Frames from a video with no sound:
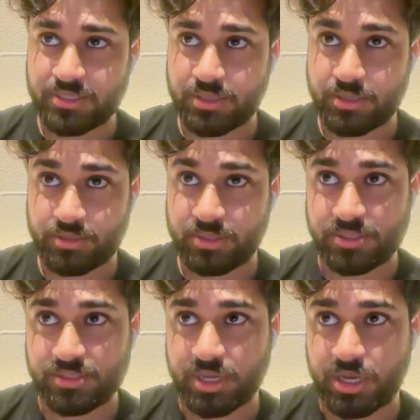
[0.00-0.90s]

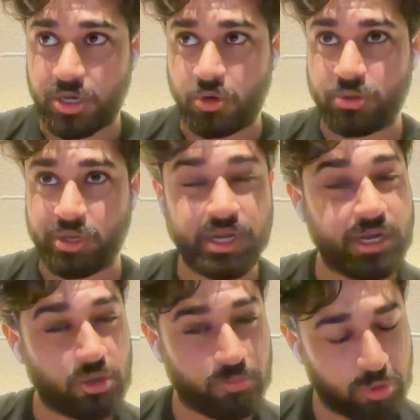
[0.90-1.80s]
this is how the
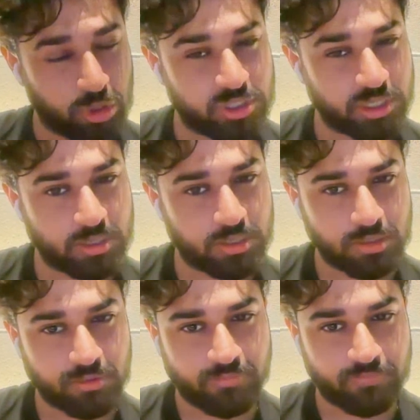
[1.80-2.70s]
dedupe logic
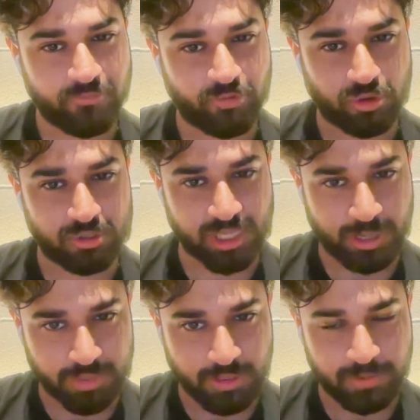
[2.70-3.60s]

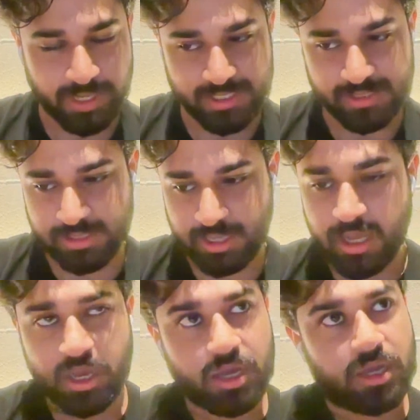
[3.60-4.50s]
was kept in place.
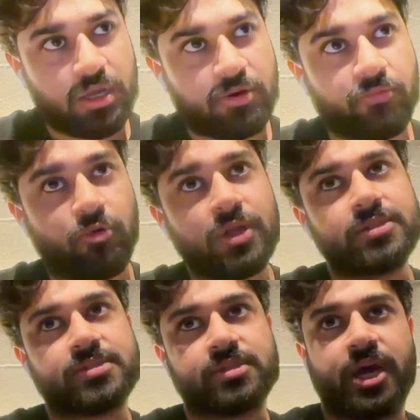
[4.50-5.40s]

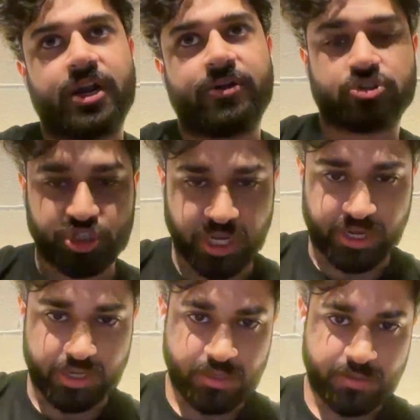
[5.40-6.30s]
Once that was
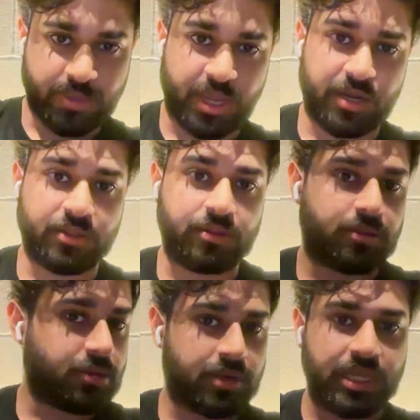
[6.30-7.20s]
checked
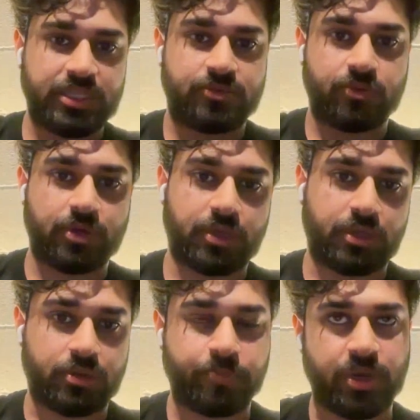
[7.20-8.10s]
and leads
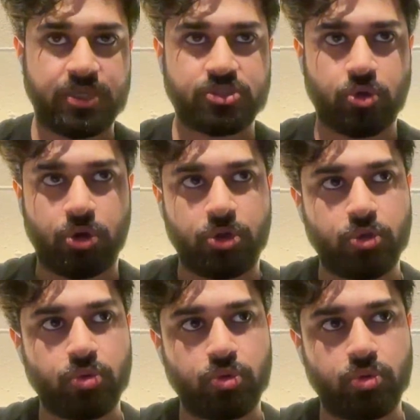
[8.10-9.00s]
were passed
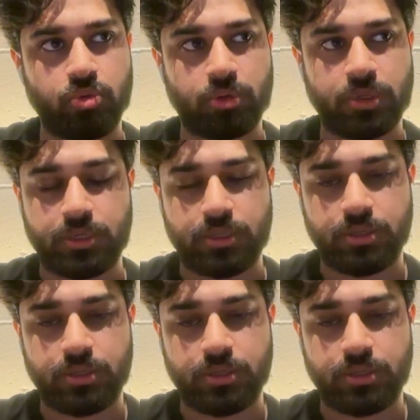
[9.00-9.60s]
on to